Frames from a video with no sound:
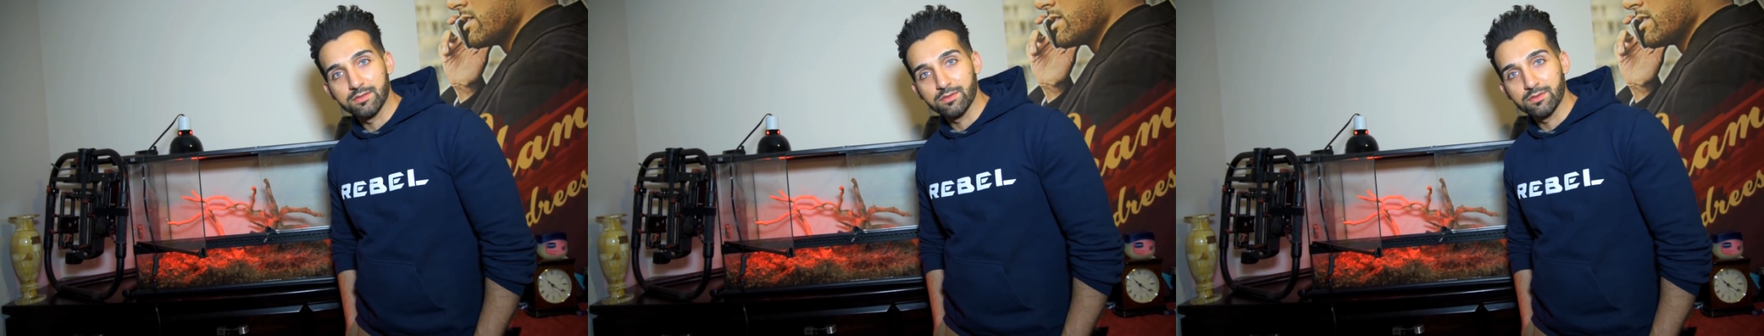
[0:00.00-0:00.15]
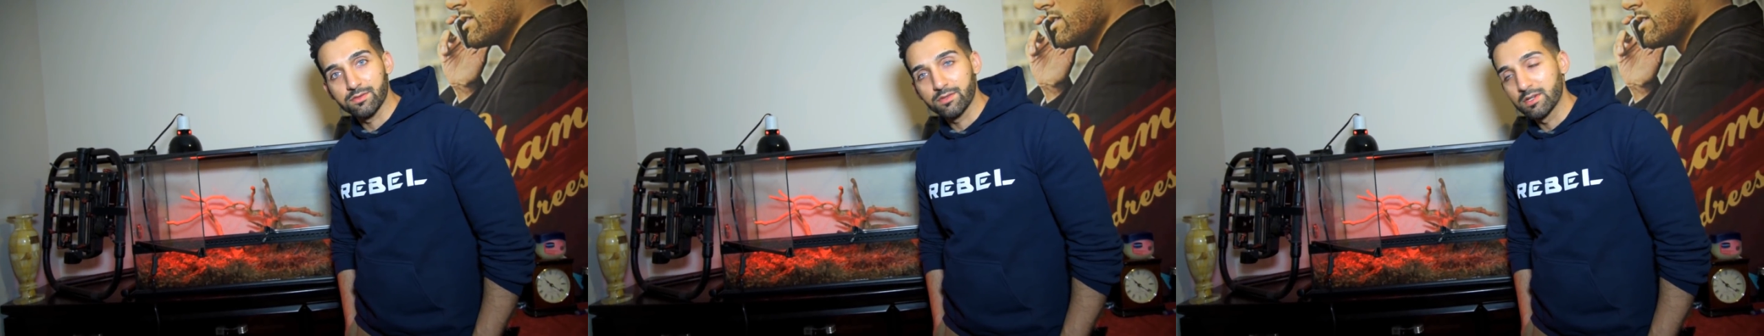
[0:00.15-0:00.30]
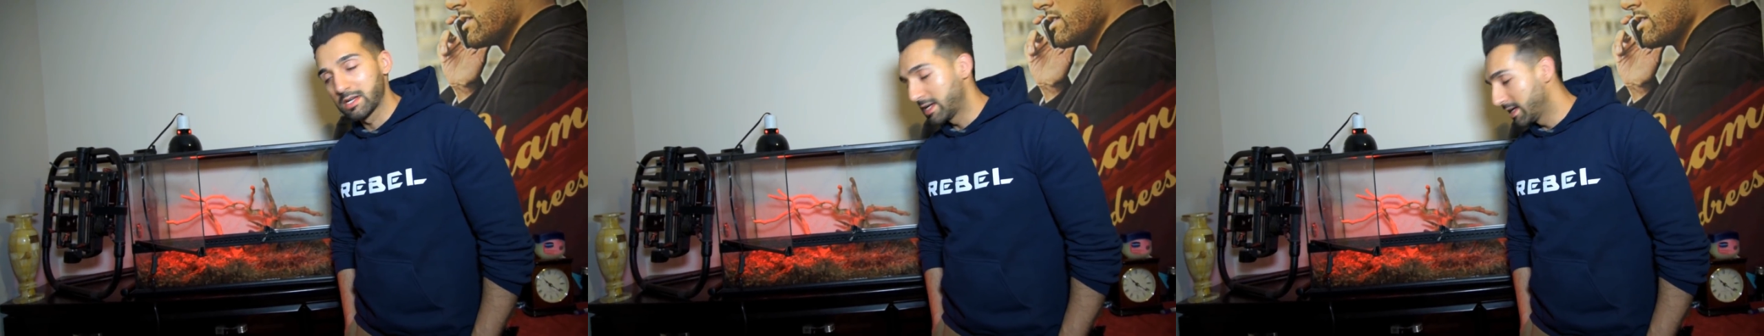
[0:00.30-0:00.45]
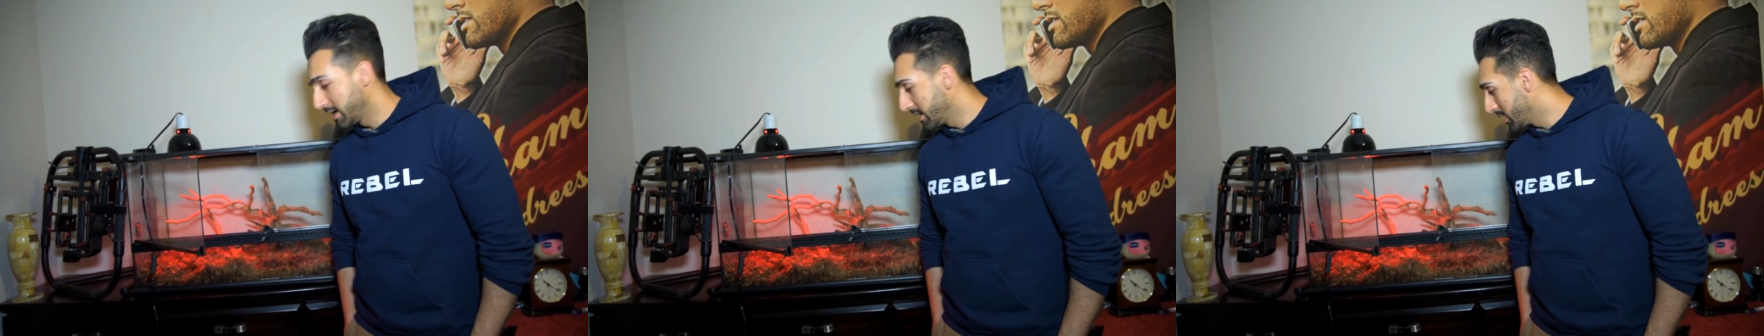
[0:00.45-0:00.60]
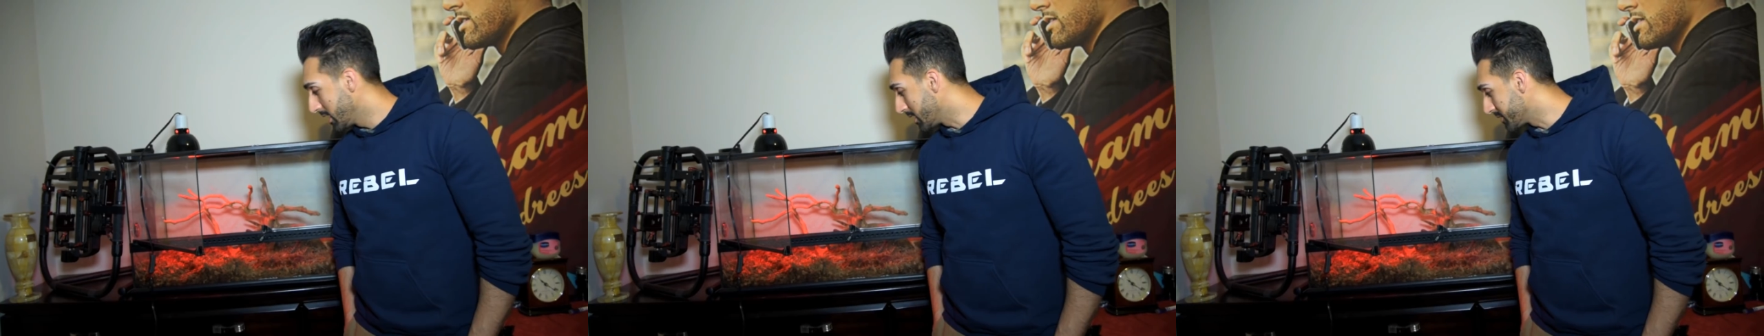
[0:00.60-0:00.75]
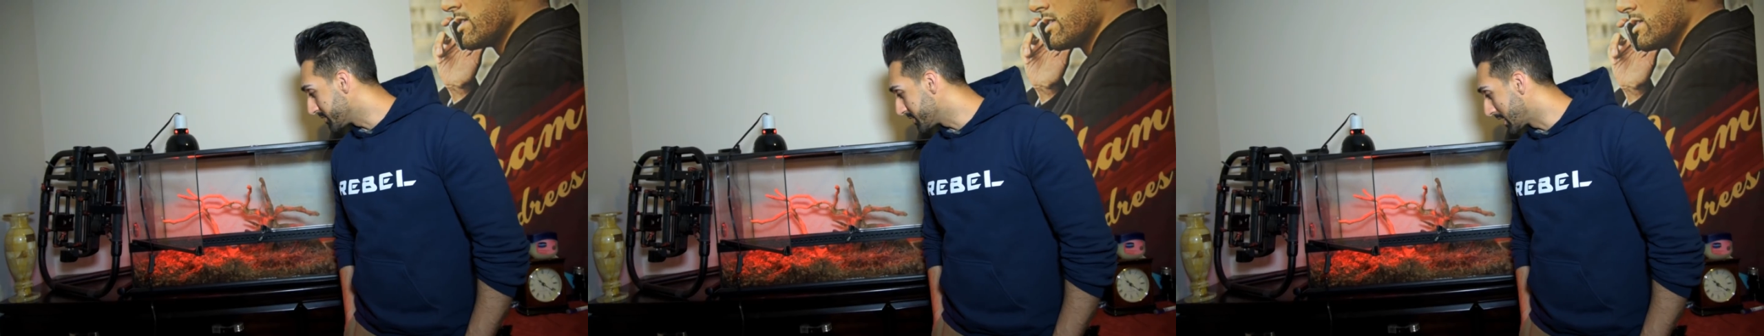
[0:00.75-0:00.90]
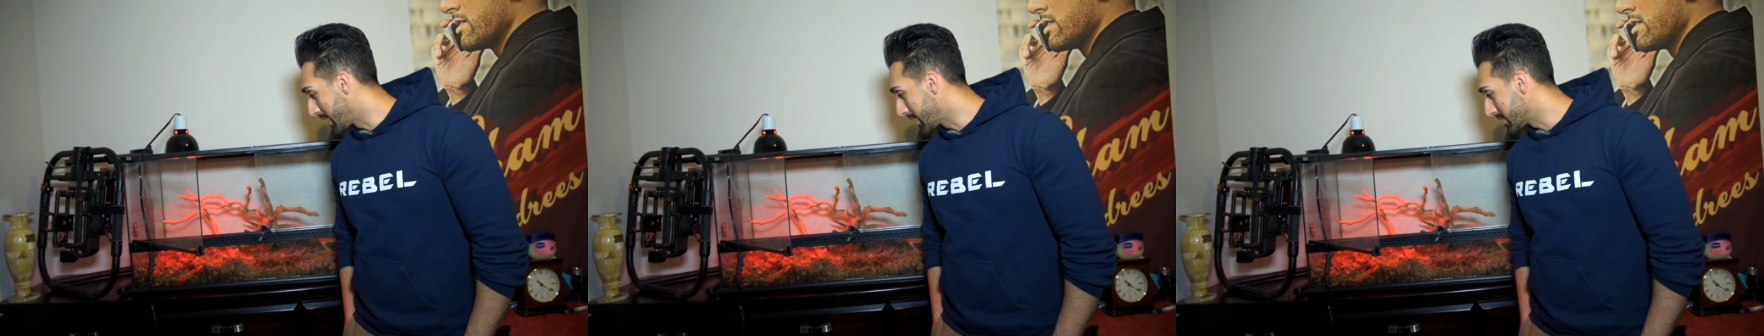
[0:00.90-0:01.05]
So
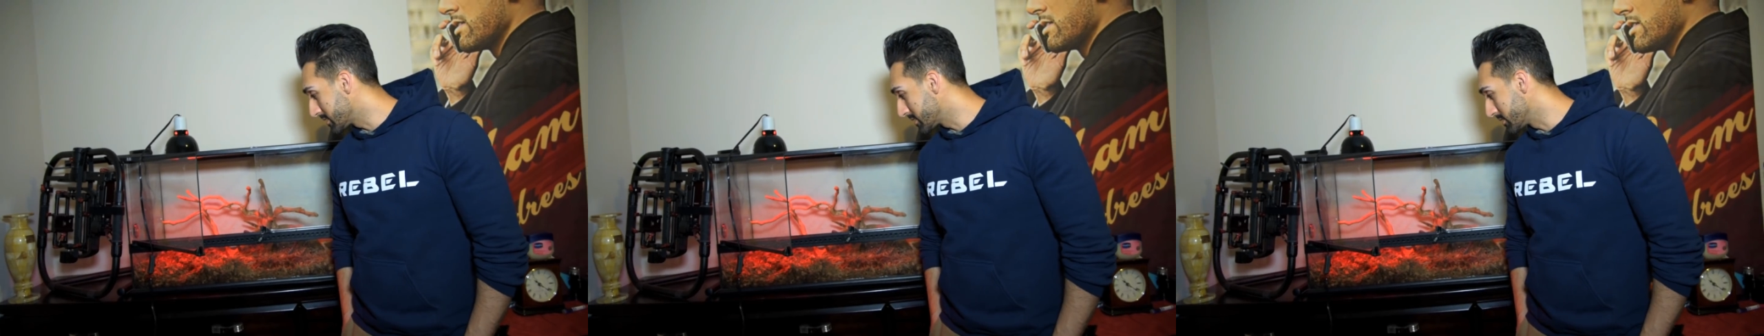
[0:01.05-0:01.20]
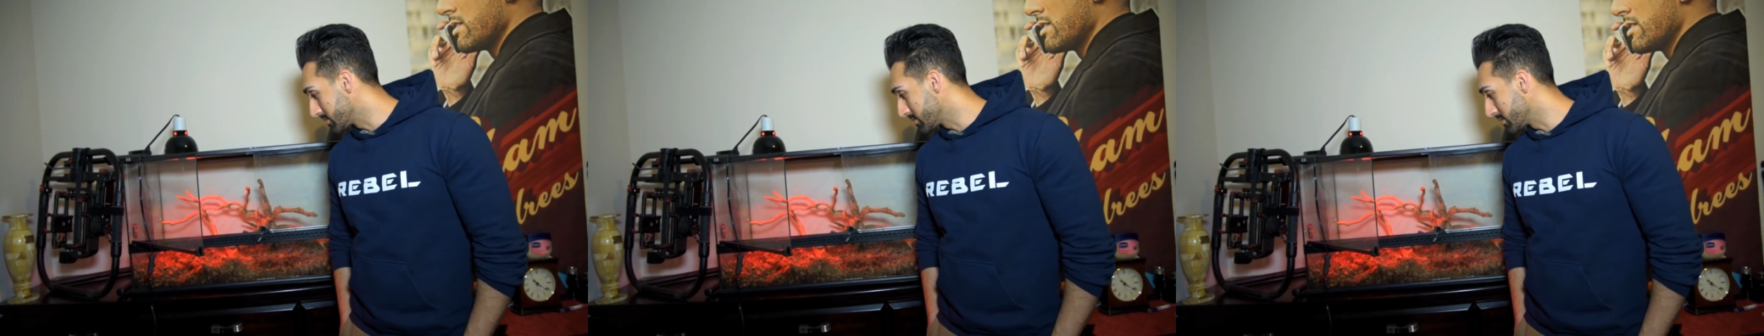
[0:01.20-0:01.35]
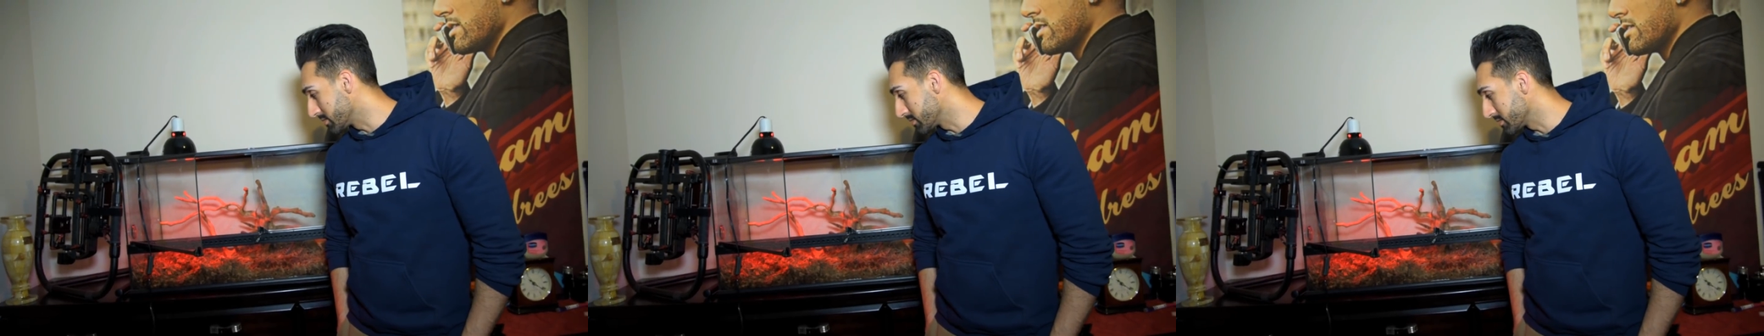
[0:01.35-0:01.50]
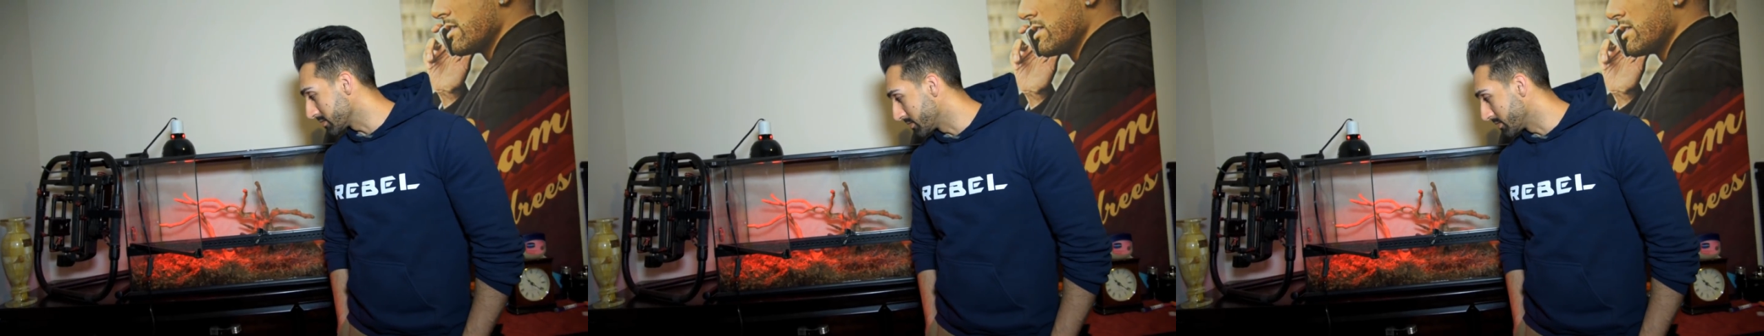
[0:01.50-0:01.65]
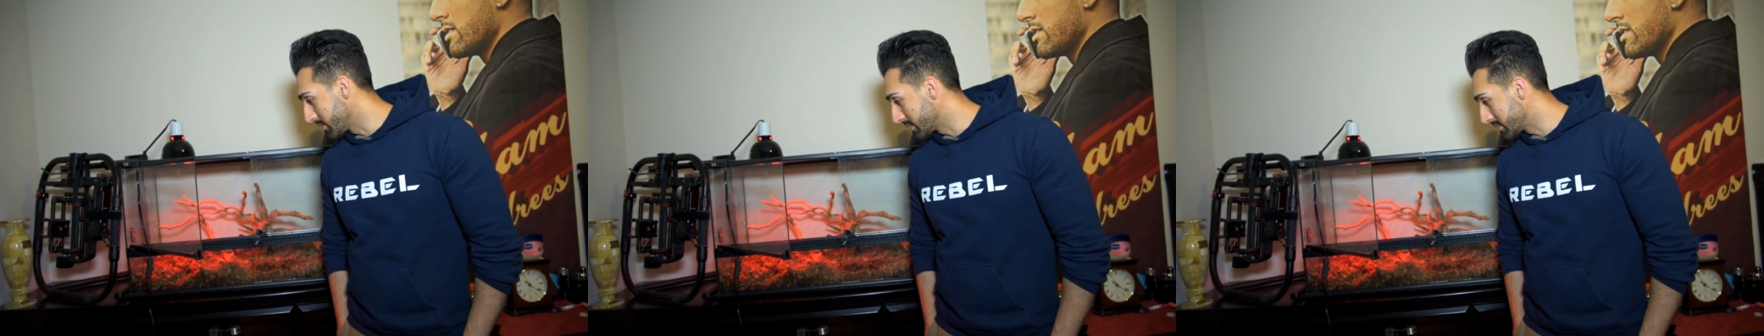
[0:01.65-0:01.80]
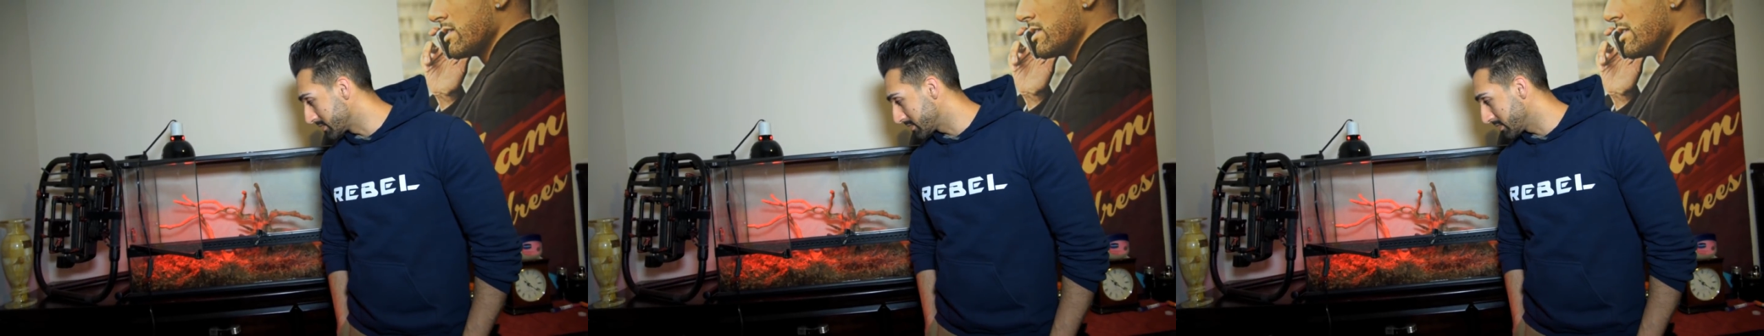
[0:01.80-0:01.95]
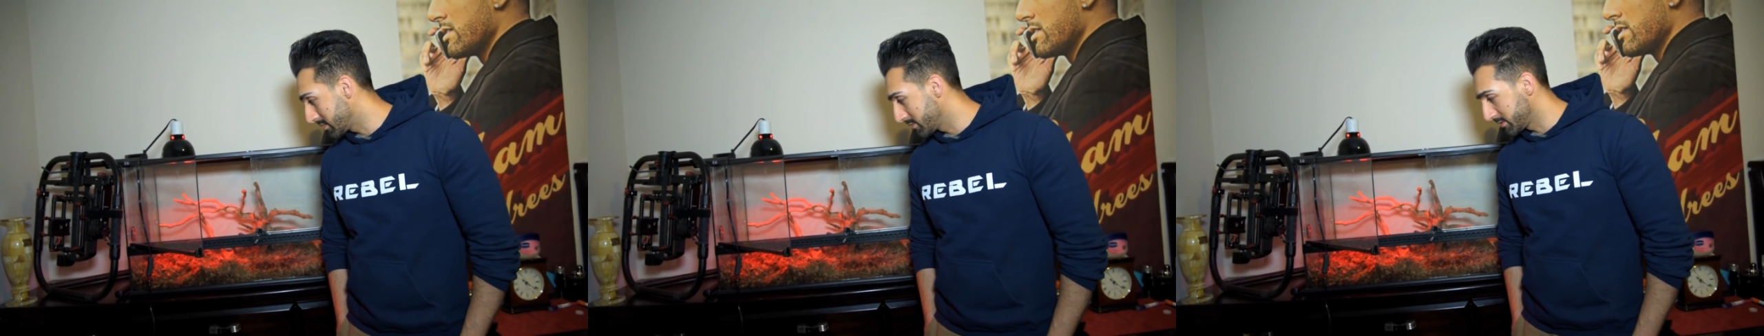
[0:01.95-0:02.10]
if she gets into the snow and
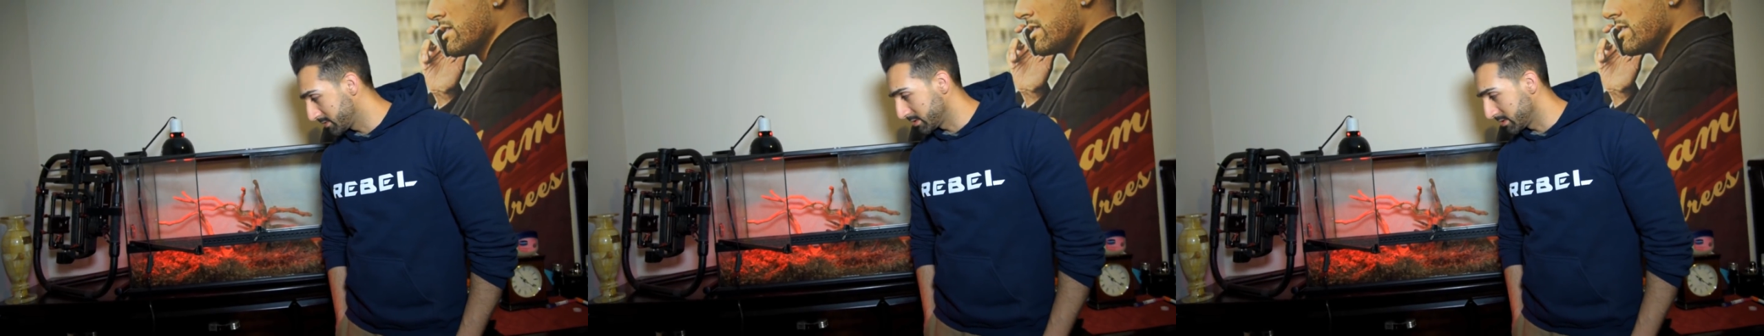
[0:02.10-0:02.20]
stuff,